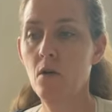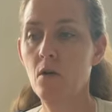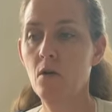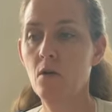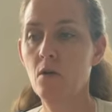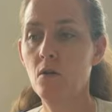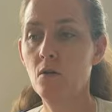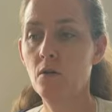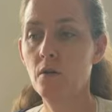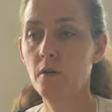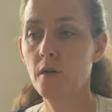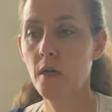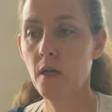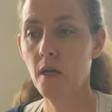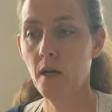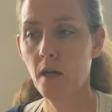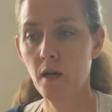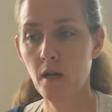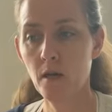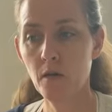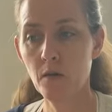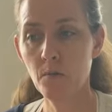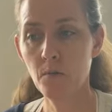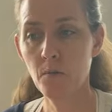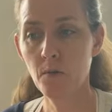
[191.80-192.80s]
learning
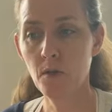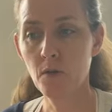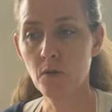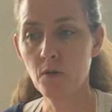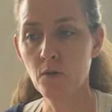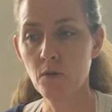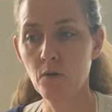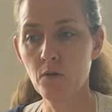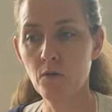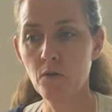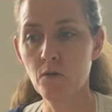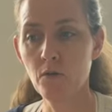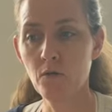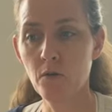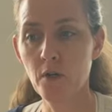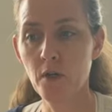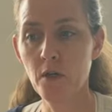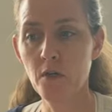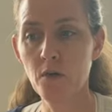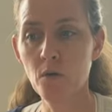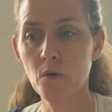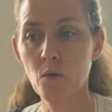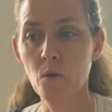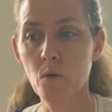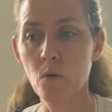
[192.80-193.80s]
how to be a good
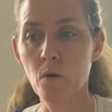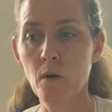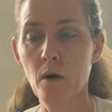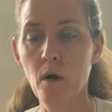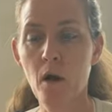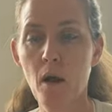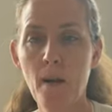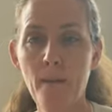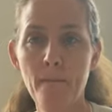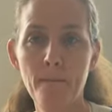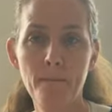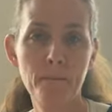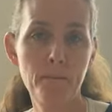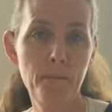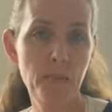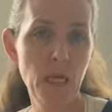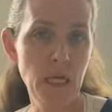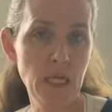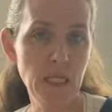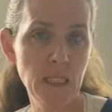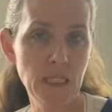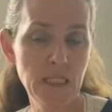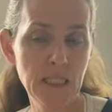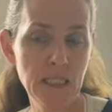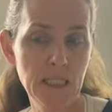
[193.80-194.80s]
friend or
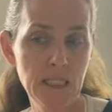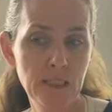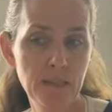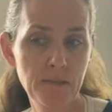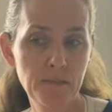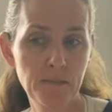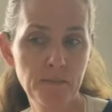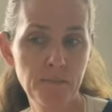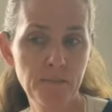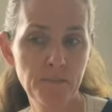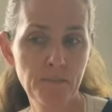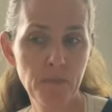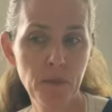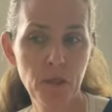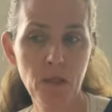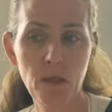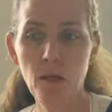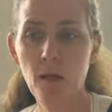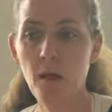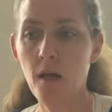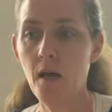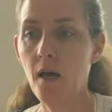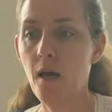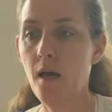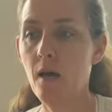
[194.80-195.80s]
mate,
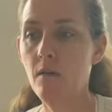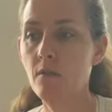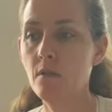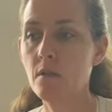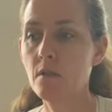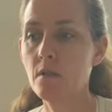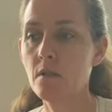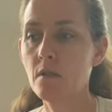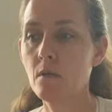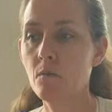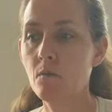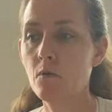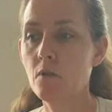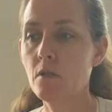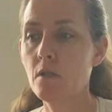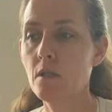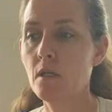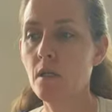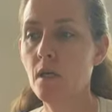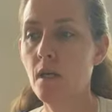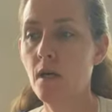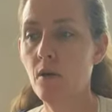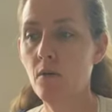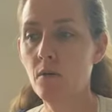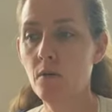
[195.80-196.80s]
having someone to
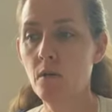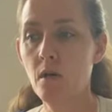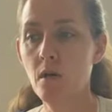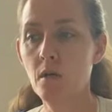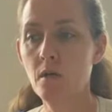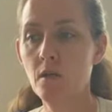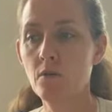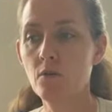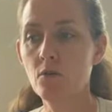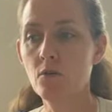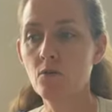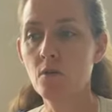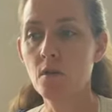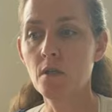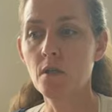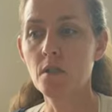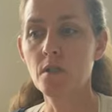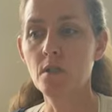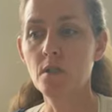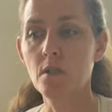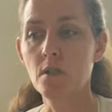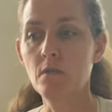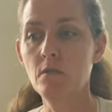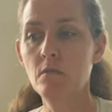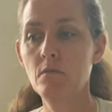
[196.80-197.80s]
count on and
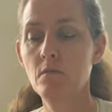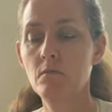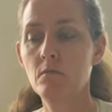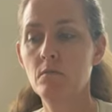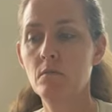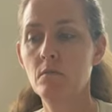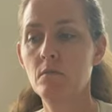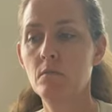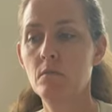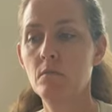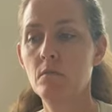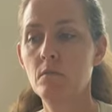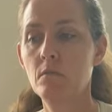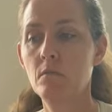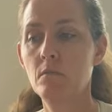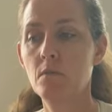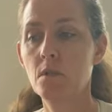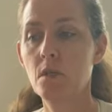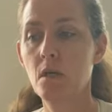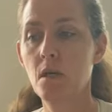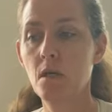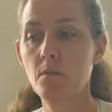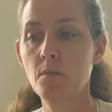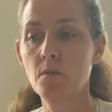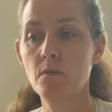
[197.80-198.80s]
trust in
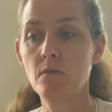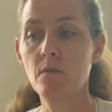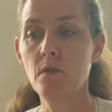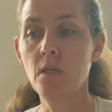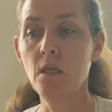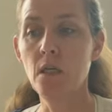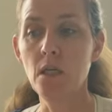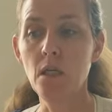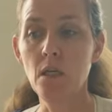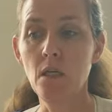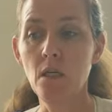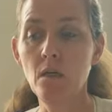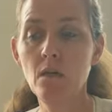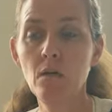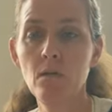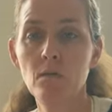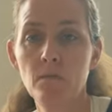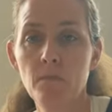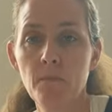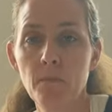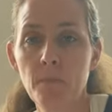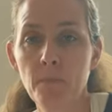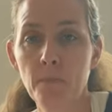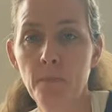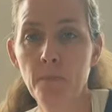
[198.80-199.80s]
times of need,
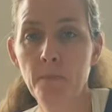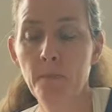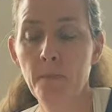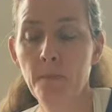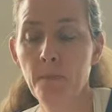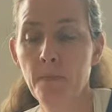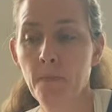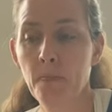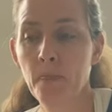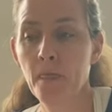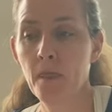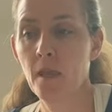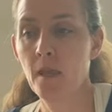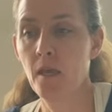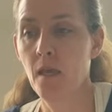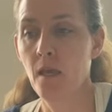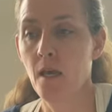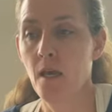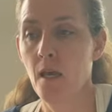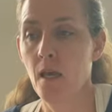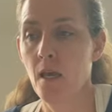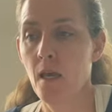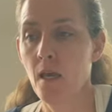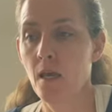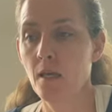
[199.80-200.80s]

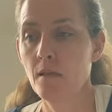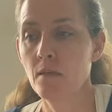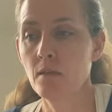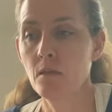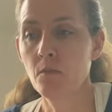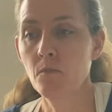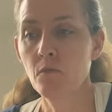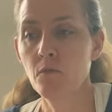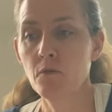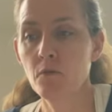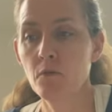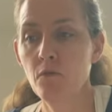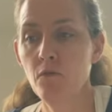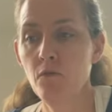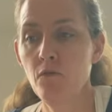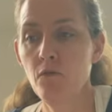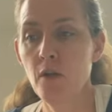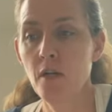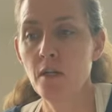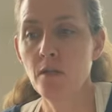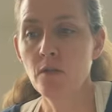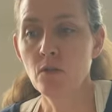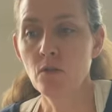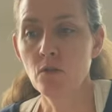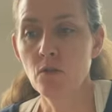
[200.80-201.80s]
and someone to
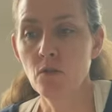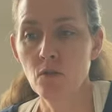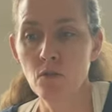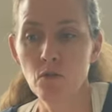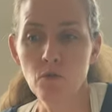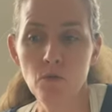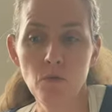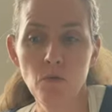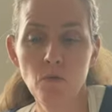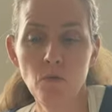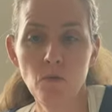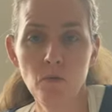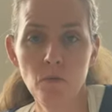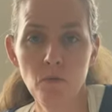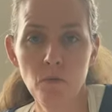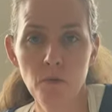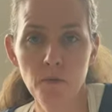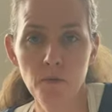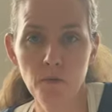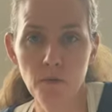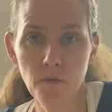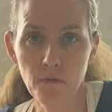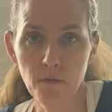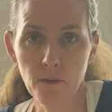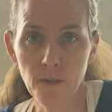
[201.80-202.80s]
vent to
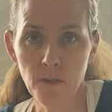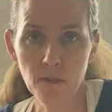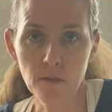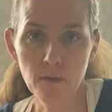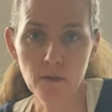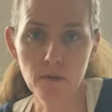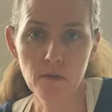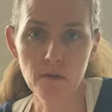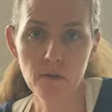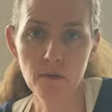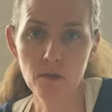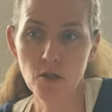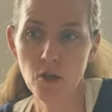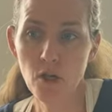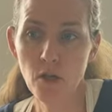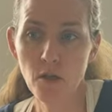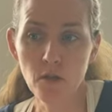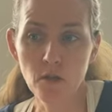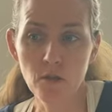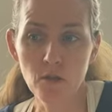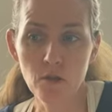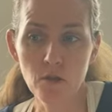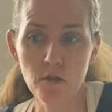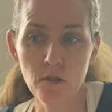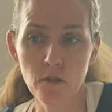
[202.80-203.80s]
when we face
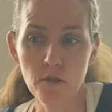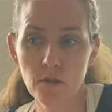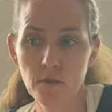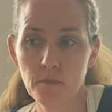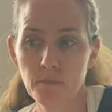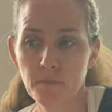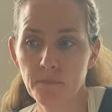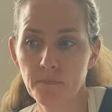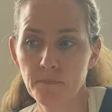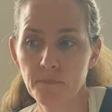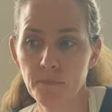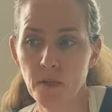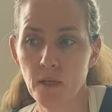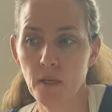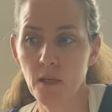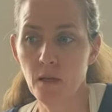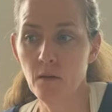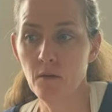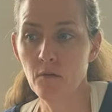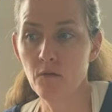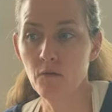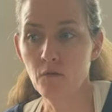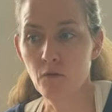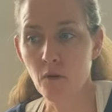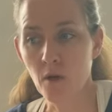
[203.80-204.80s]
challenges.
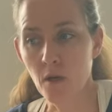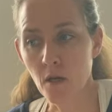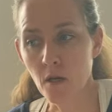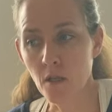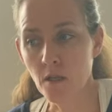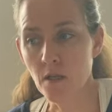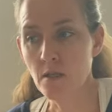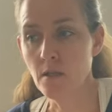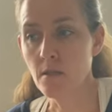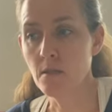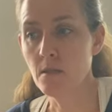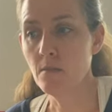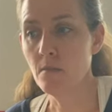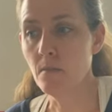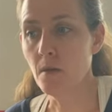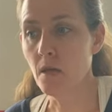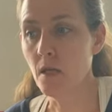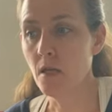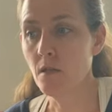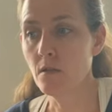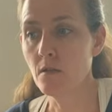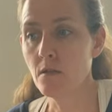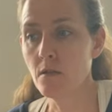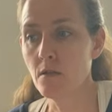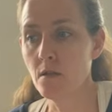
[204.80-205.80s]
And friends and
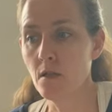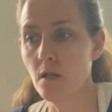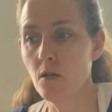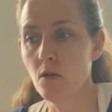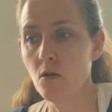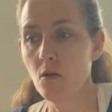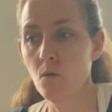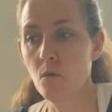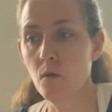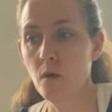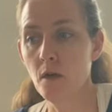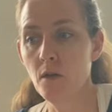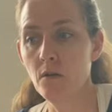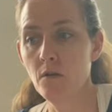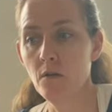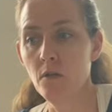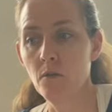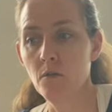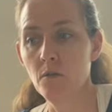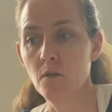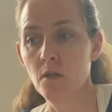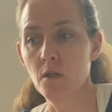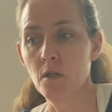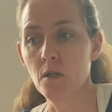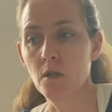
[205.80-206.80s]
mates take away
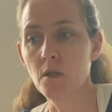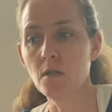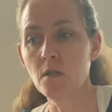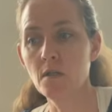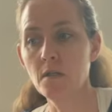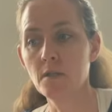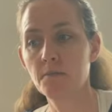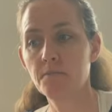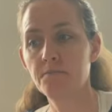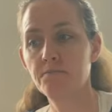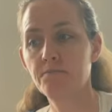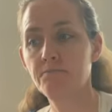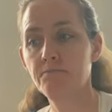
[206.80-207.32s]
loneliness.